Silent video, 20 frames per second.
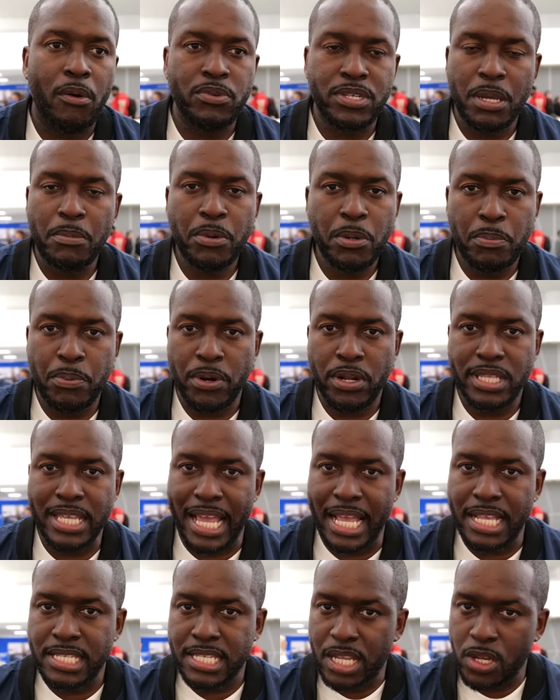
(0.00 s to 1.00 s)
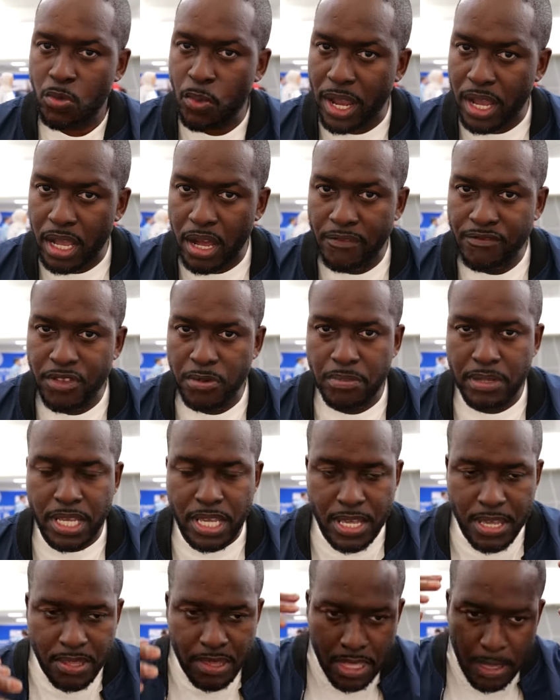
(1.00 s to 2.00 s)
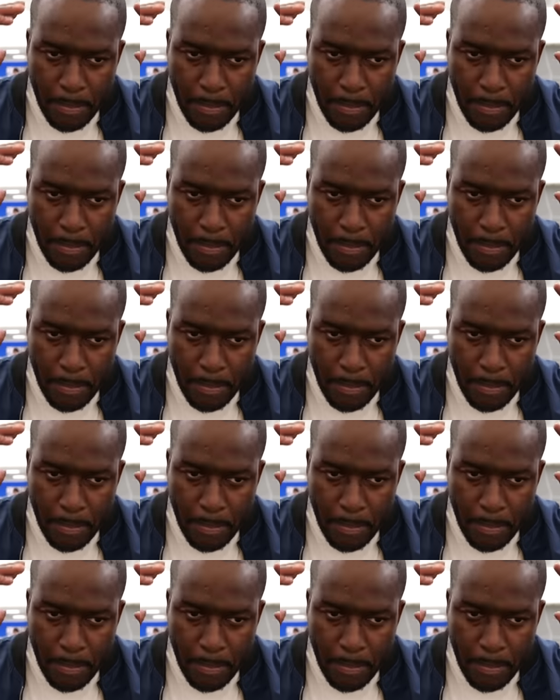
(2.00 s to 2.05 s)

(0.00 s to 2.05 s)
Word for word: I was able to put on the headset quite comfortably.